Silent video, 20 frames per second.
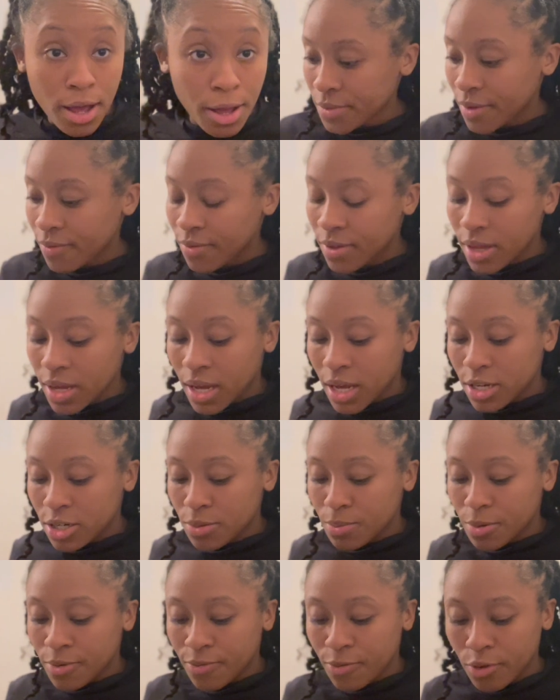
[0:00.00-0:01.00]
I feel like I
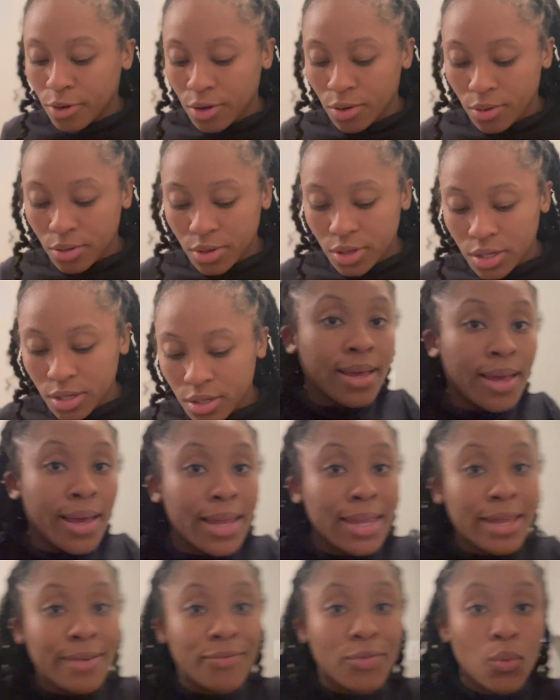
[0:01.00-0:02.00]
should put foil on this.
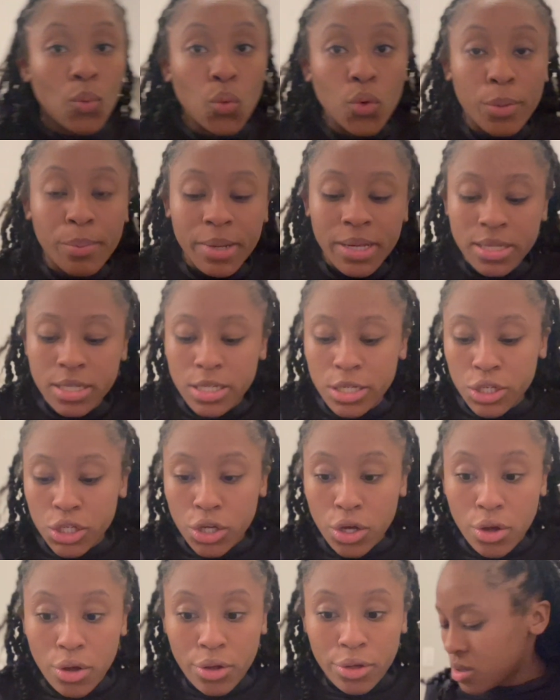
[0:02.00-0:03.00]
I left the warming
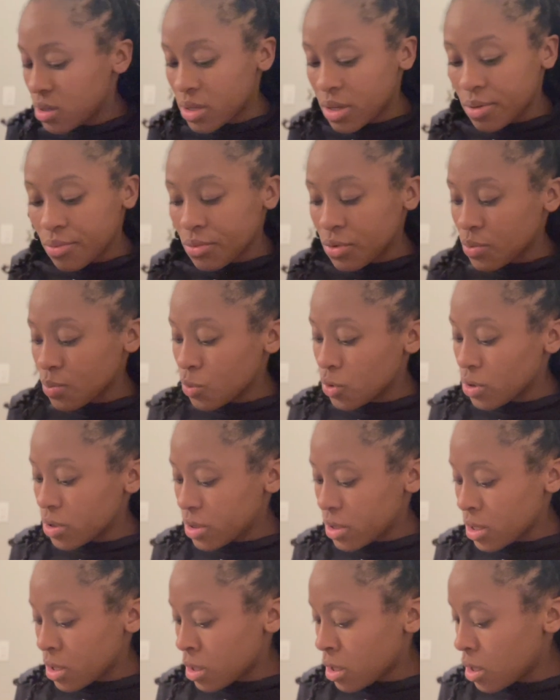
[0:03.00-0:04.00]
center on. It was more
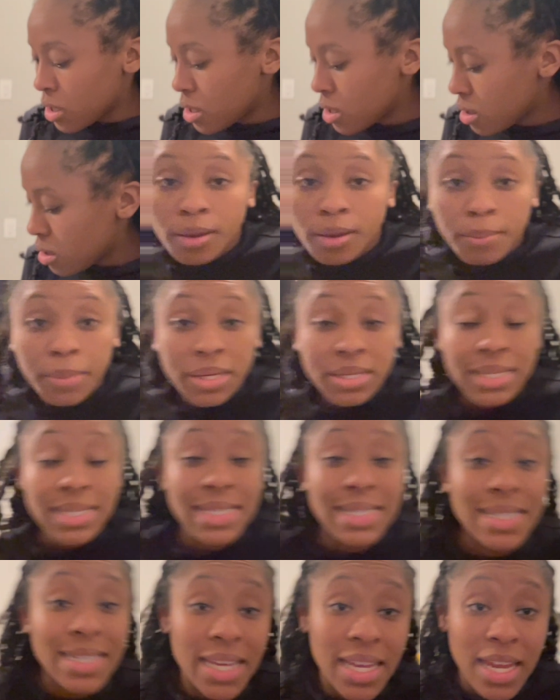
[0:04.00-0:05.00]
than I needed. about to
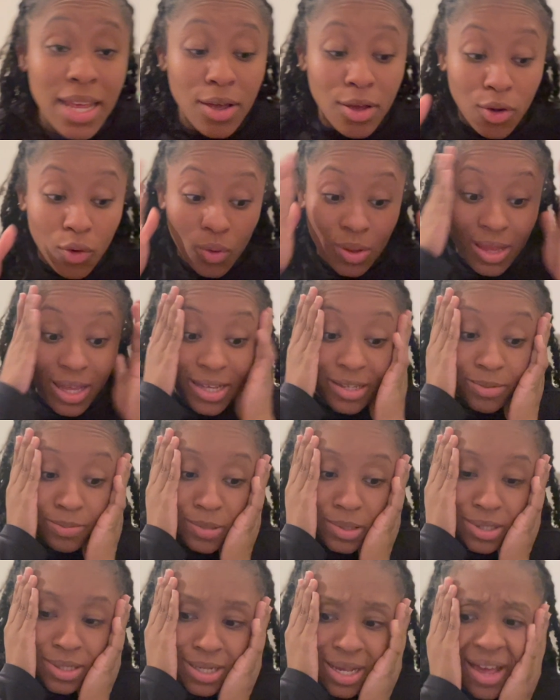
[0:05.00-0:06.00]
sit down and relax
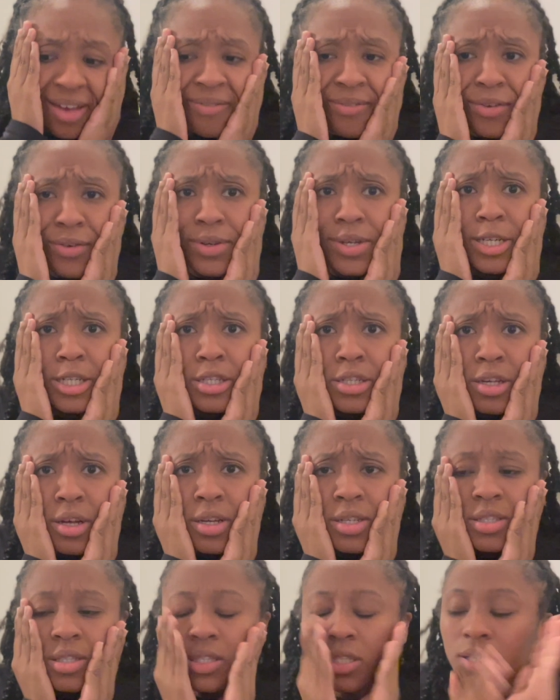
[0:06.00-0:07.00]
because I feel
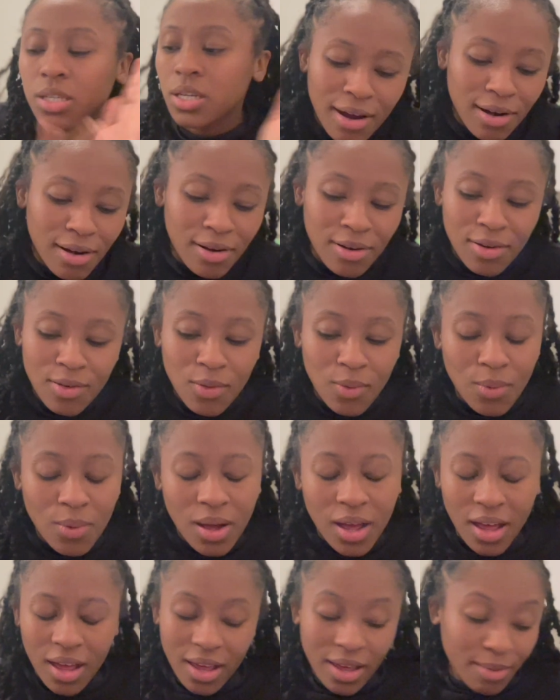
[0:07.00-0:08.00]
exhausted. I don't know
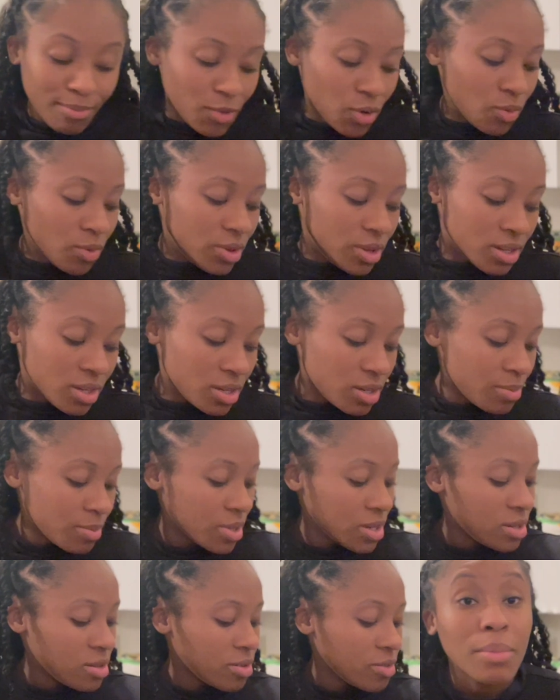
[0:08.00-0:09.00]
why I'm doing this to
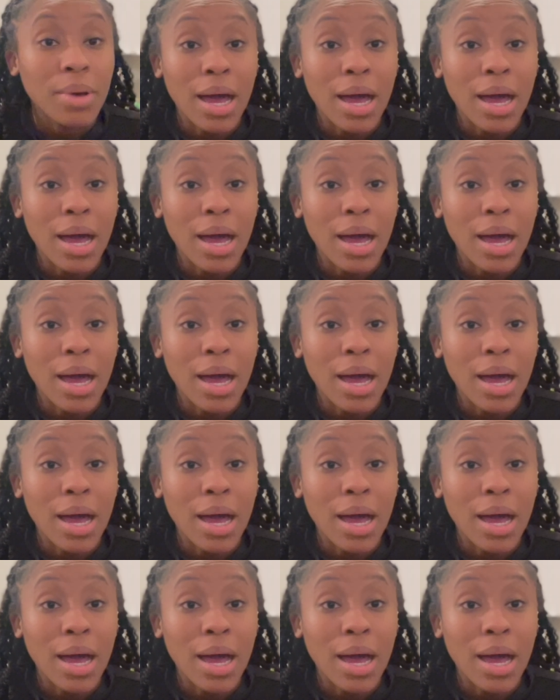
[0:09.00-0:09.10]
myself.